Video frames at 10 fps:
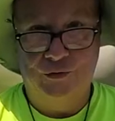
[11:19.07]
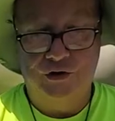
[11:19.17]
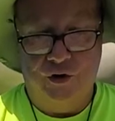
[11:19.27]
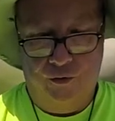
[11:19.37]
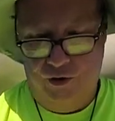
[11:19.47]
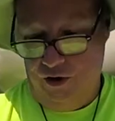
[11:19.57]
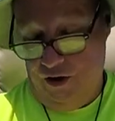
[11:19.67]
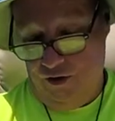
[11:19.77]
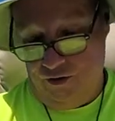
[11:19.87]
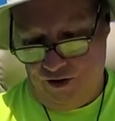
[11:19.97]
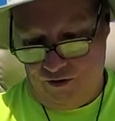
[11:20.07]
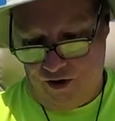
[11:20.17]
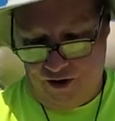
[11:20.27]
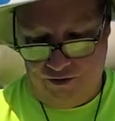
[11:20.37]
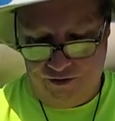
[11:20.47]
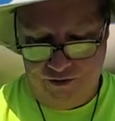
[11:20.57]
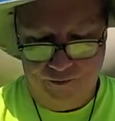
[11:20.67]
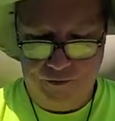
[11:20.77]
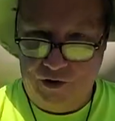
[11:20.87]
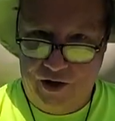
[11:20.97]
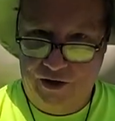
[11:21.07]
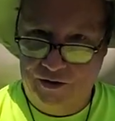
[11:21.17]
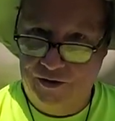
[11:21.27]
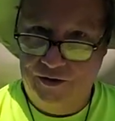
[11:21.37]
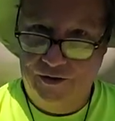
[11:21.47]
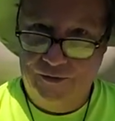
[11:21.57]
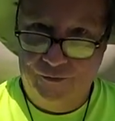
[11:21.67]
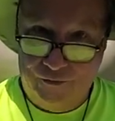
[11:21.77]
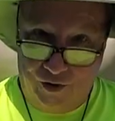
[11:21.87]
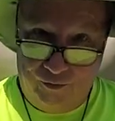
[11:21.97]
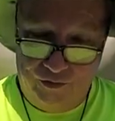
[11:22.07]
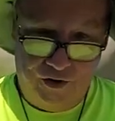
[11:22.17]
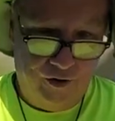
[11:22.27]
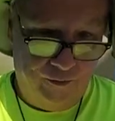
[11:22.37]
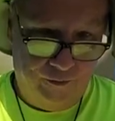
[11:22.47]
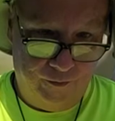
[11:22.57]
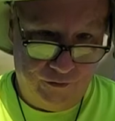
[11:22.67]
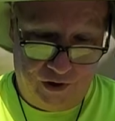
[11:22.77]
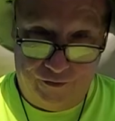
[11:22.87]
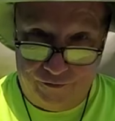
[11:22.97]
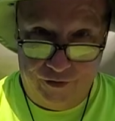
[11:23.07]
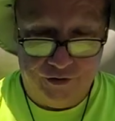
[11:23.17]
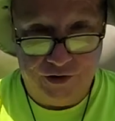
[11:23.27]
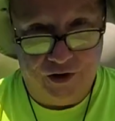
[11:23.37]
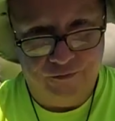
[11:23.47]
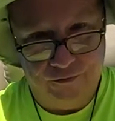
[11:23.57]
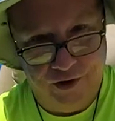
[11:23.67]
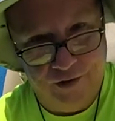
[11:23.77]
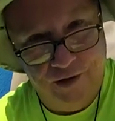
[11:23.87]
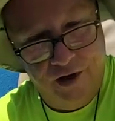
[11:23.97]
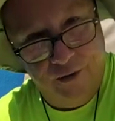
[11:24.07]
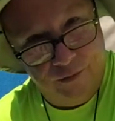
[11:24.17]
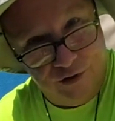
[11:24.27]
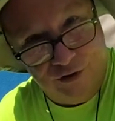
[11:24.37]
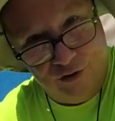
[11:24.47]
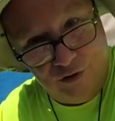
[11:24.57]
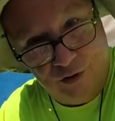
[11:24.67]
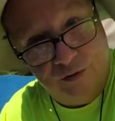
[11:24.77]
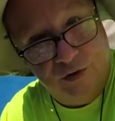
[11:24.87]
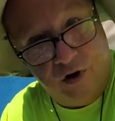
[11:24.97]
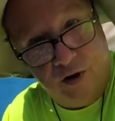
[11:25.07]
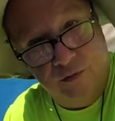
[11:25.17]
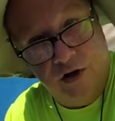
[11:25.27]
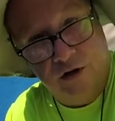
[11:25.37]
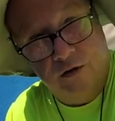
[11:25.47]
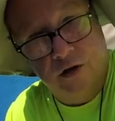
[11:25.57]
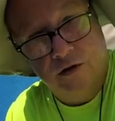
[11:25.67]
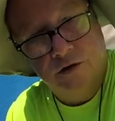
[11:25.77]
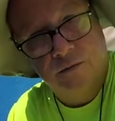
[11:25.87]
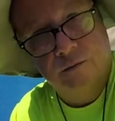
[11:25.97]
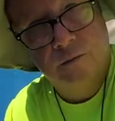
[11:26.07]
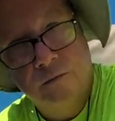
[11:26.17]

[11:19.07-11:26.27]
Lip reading: So, thank you, guys. Like, thumbs up, tell a friend to tell a friend. Please do subscribe. Thank you, guys.